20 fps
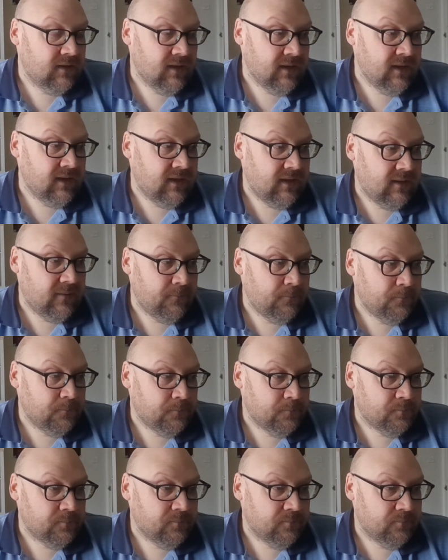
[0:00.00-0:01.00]

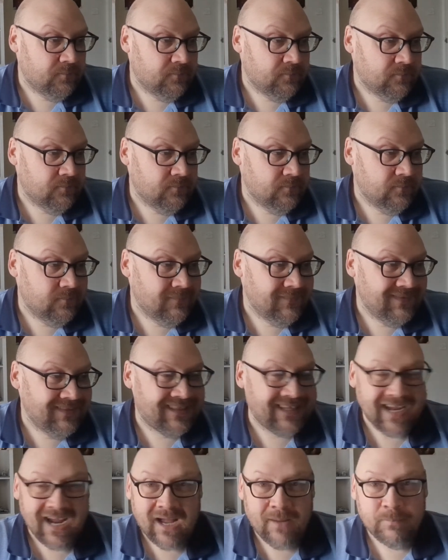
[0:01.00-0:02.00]

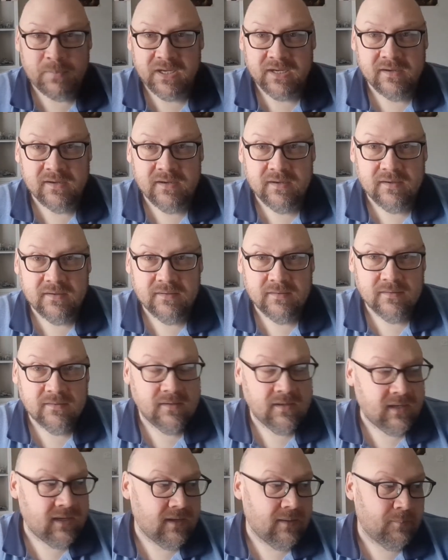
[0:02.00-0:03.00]
They are big,
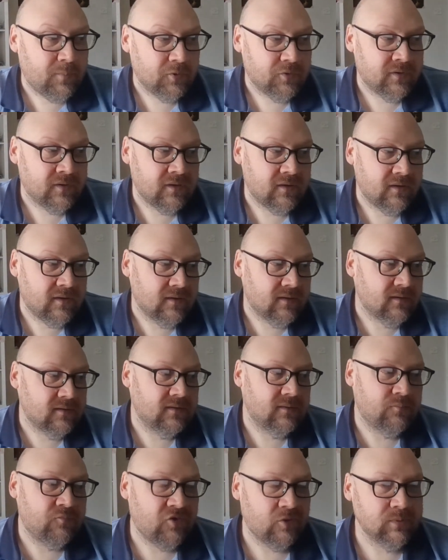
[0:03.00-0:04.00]
but the
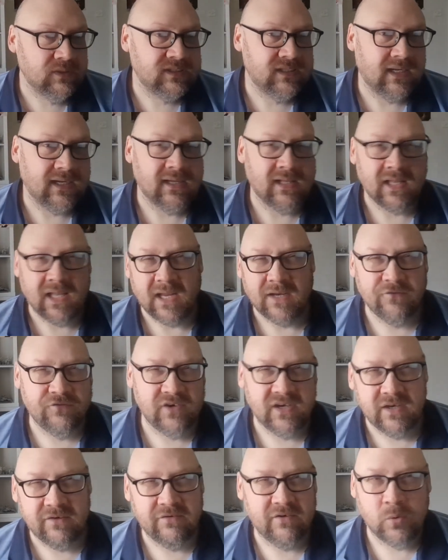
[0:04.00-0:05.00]
probably is like a Land
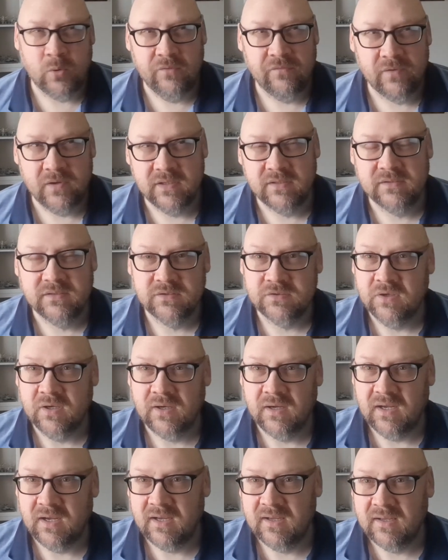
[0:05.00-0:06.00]
Raider equivalent,
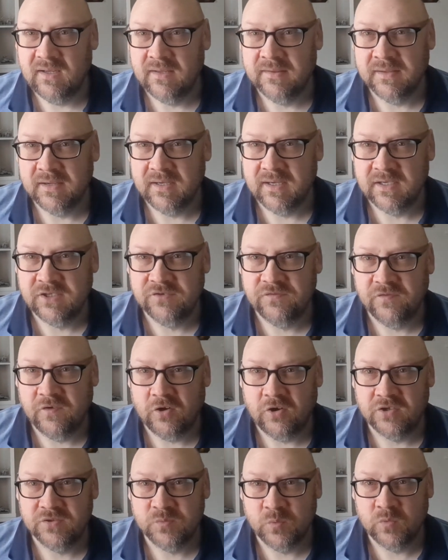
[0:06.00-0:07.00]
so I think each
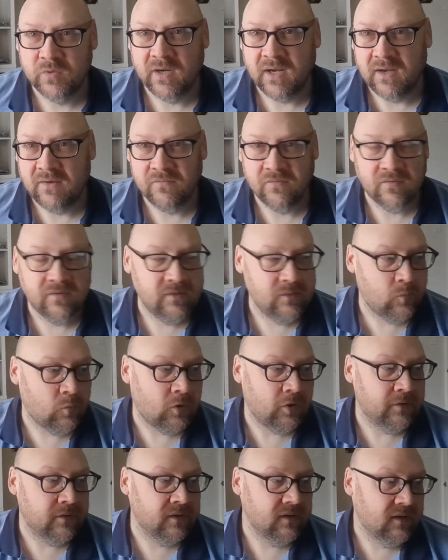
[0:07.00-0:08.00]
force would have
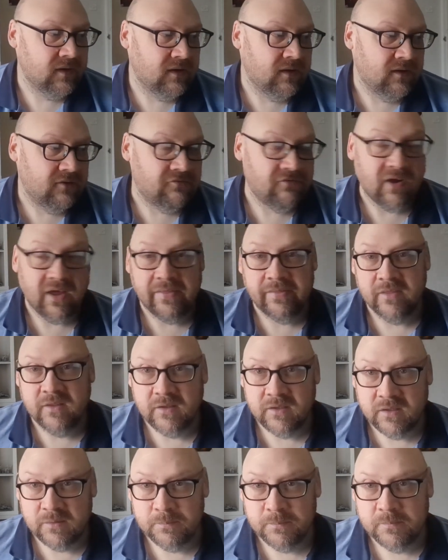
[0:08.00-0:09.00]
one rather
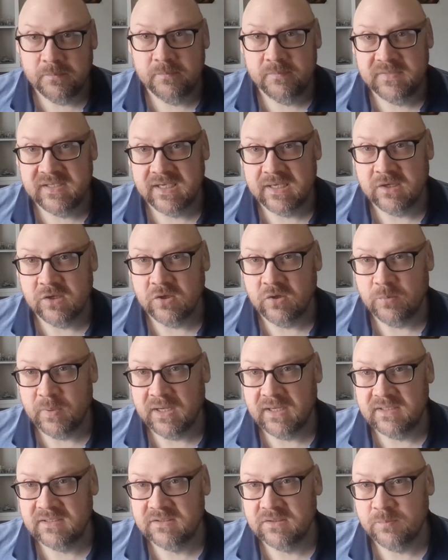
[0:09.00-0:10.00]
than them taking up
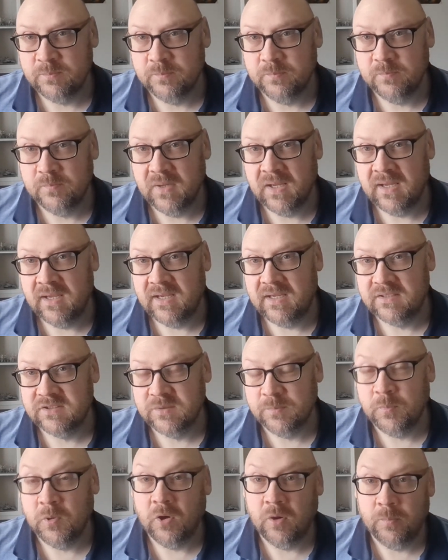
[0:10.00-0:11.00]
a
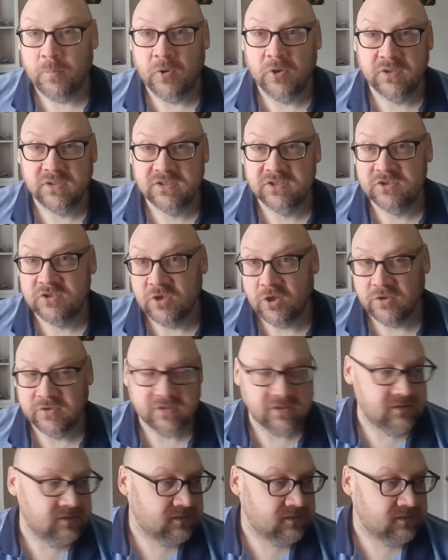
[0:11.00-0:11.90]
support point slot.